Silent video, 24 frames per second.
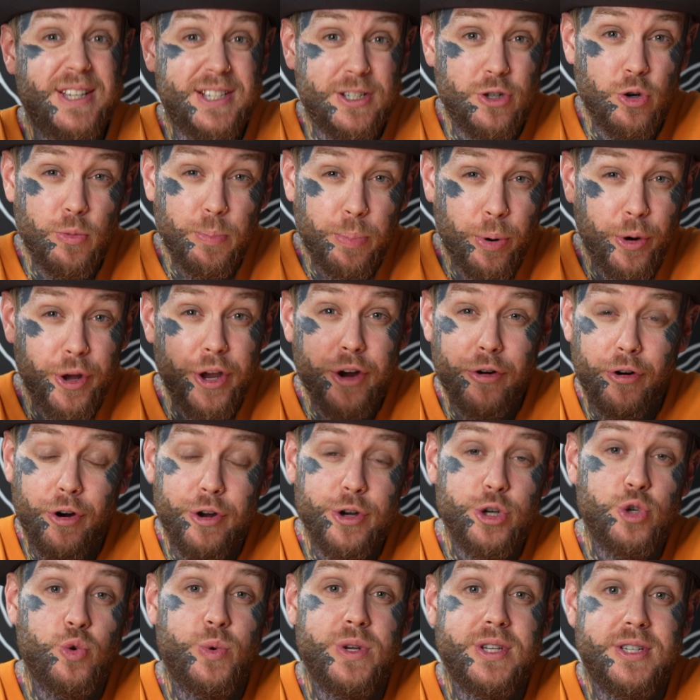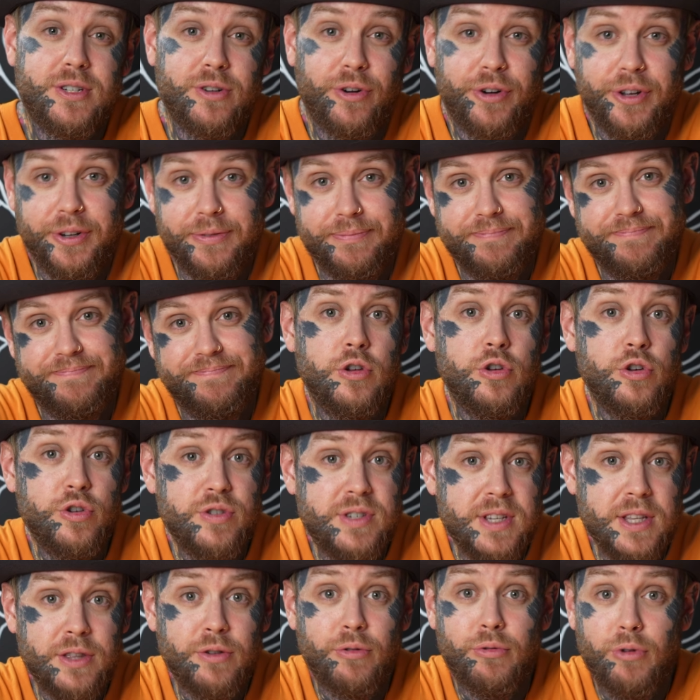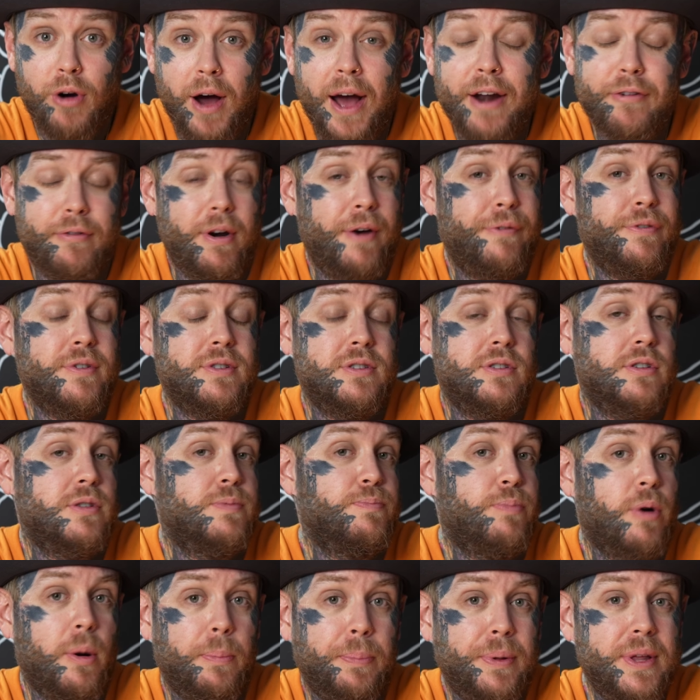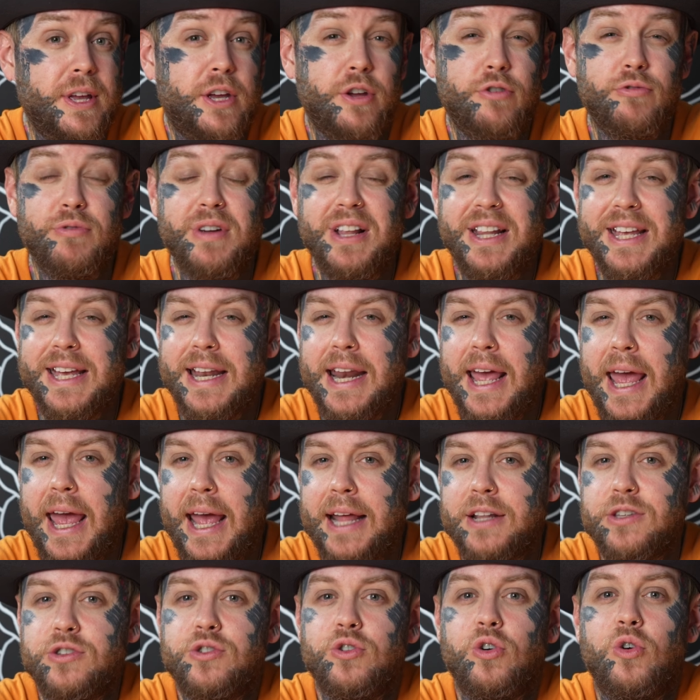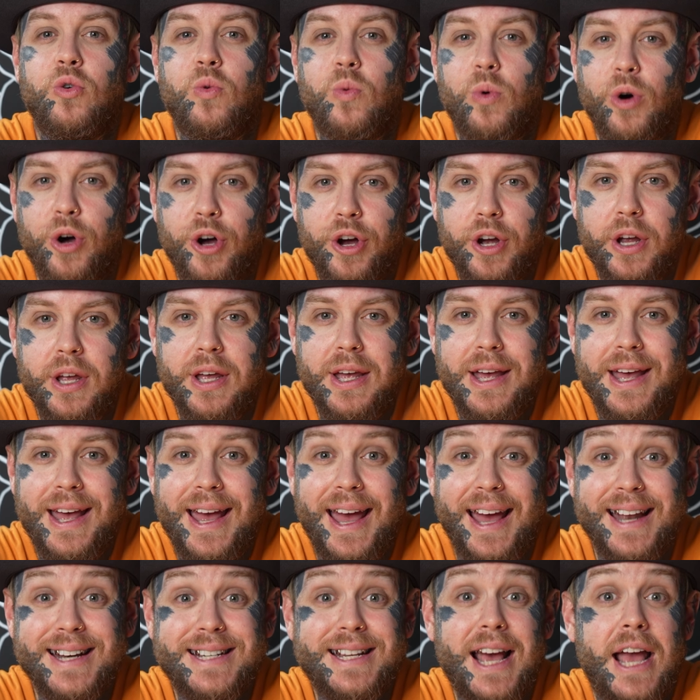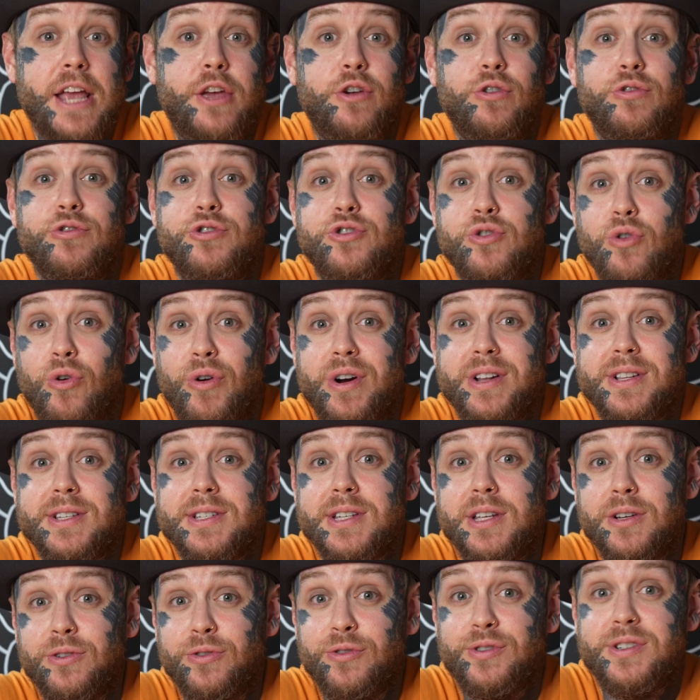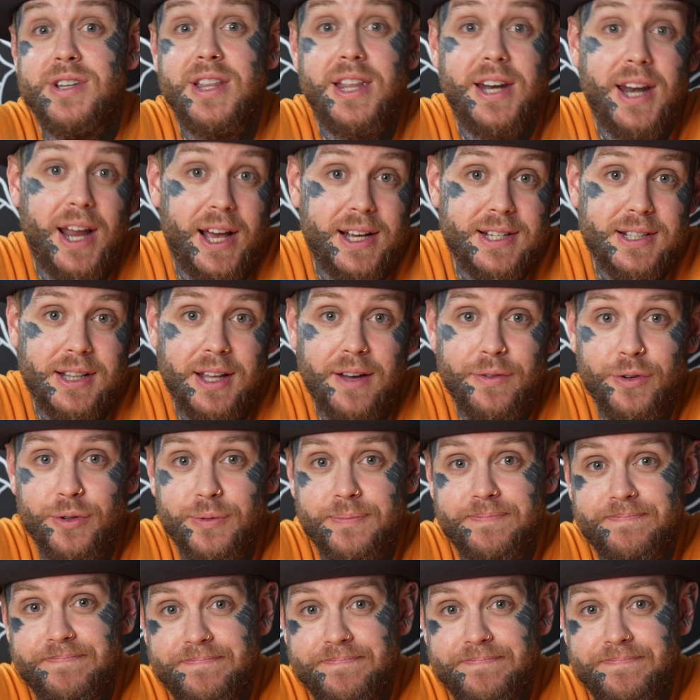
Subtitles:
still put your own twist on it. Using the right references properly can really enhance your work and take your drawing skills to the next level.